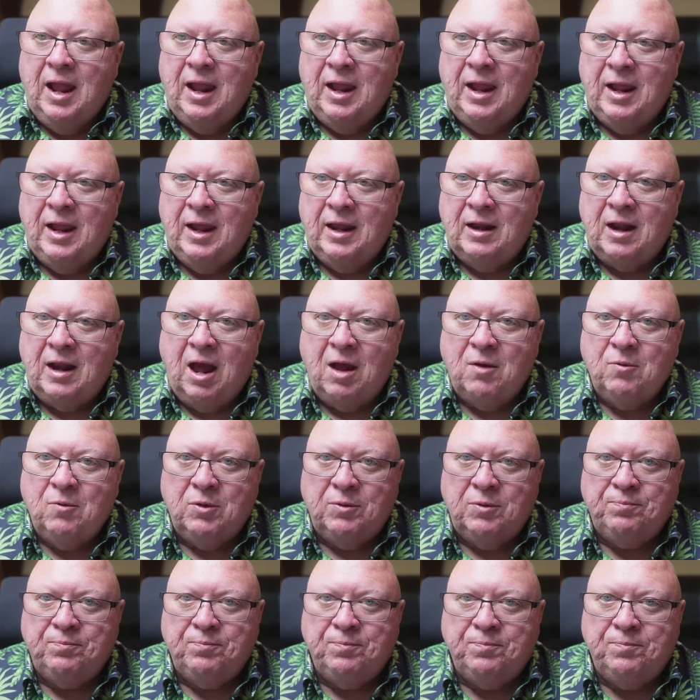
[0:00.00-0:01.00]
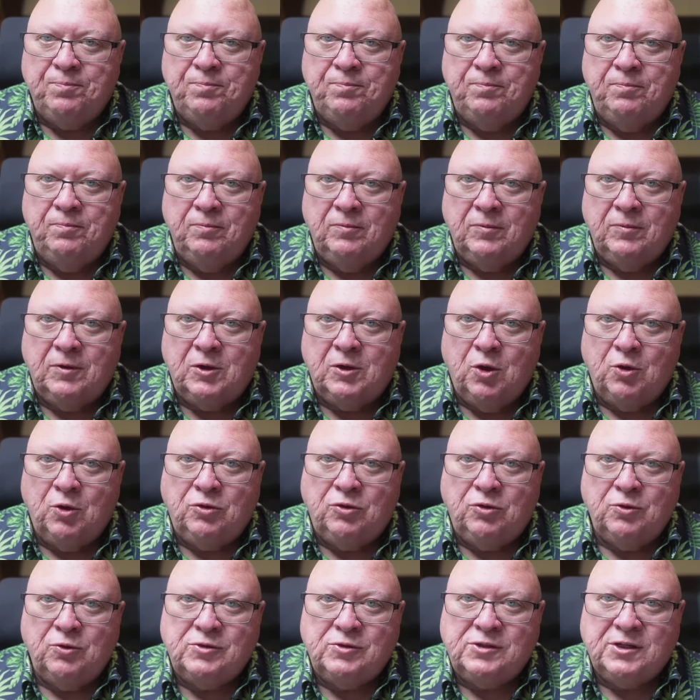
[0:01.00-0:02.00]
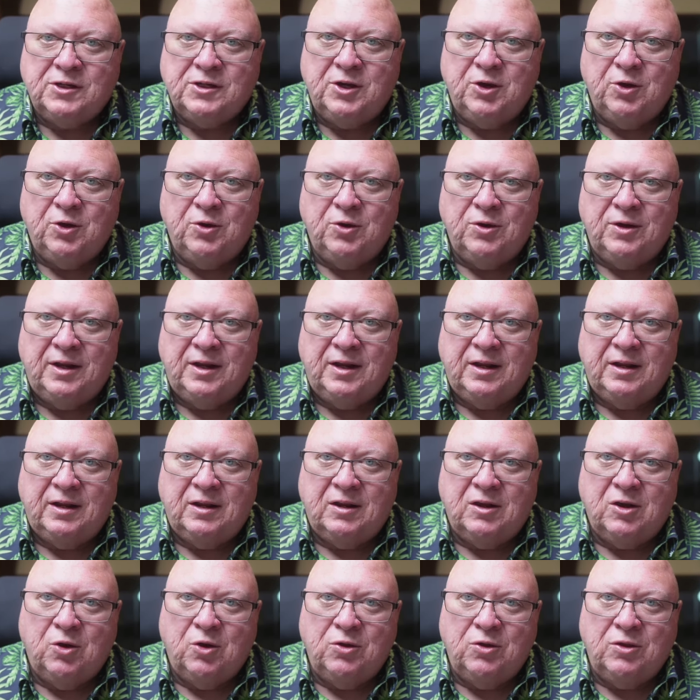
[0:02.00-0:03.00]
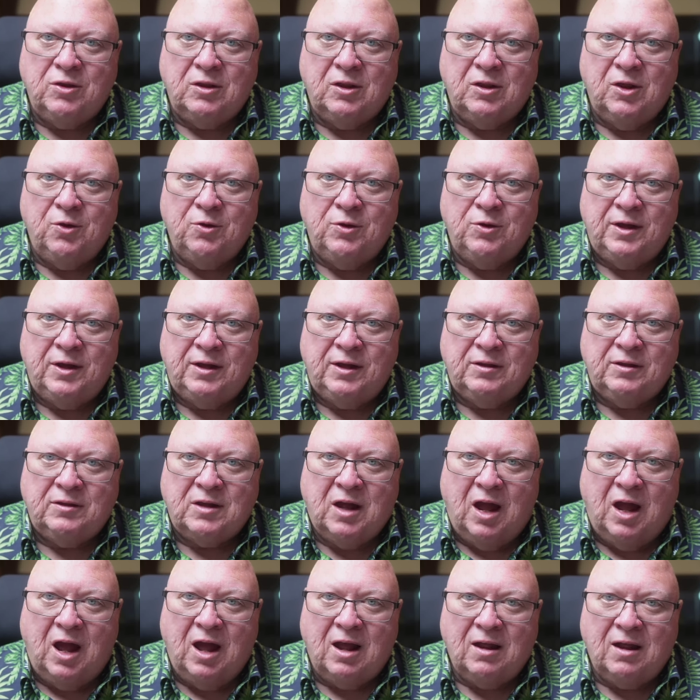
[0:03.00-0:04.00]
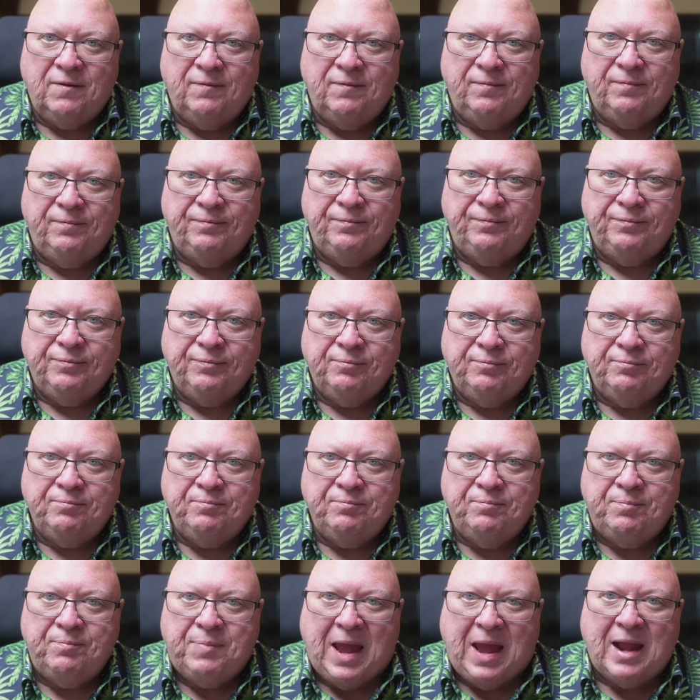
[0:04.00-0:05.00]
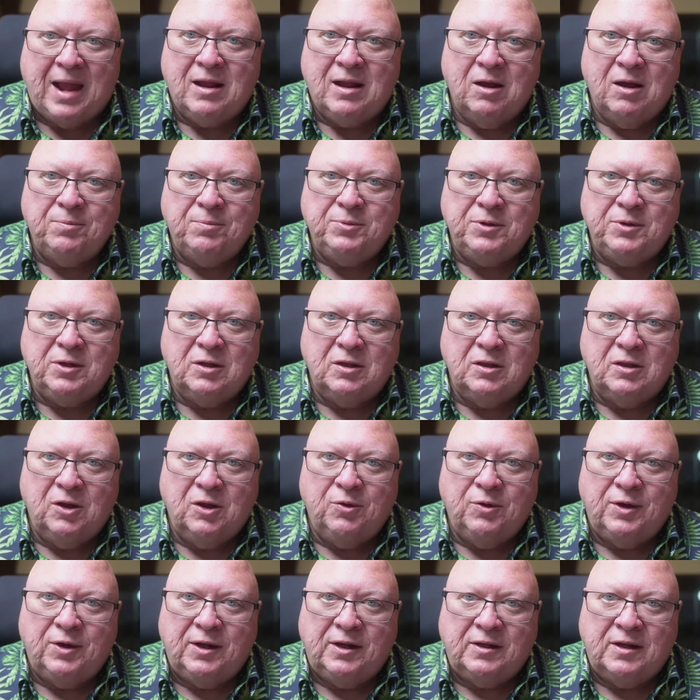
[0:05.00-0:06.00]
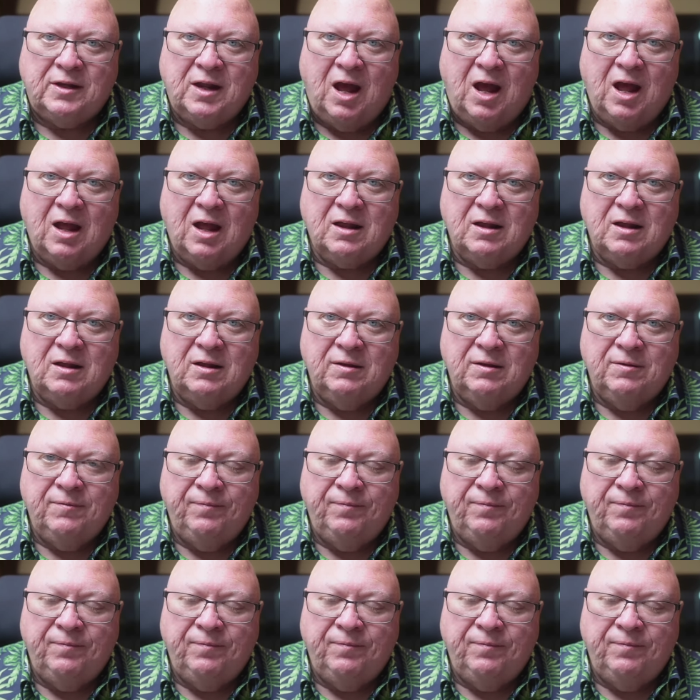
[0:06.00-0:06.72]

And I would go through security and go to the loading dock, back up to the loading dock.